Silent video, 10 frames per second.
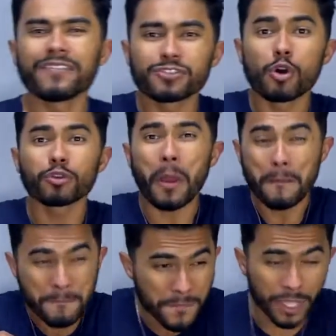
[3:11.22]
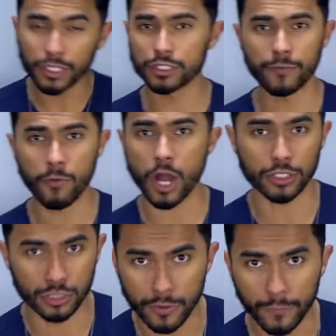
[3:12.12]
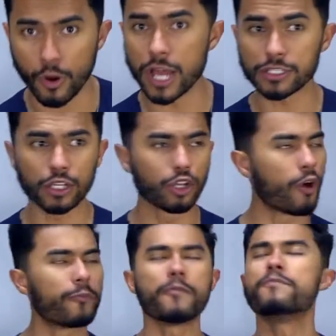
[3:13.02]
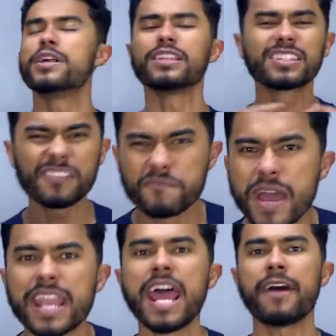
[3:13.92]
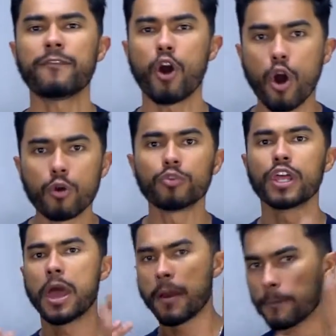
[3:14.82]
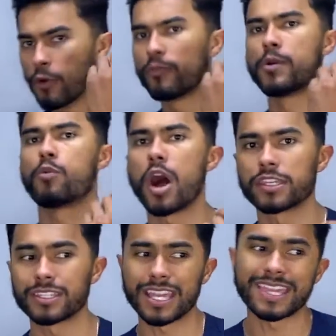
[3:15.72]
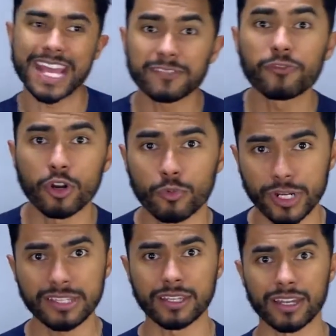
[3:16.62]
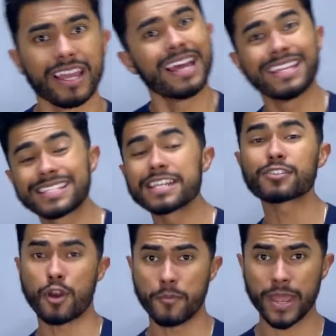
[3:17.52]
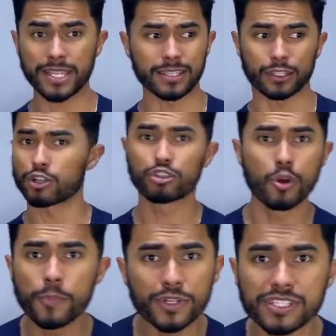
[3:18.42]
They've sold millions of watches across the globe. Millions of men have owned Movement Watches, and that's for a reason. These things are amazing. They're super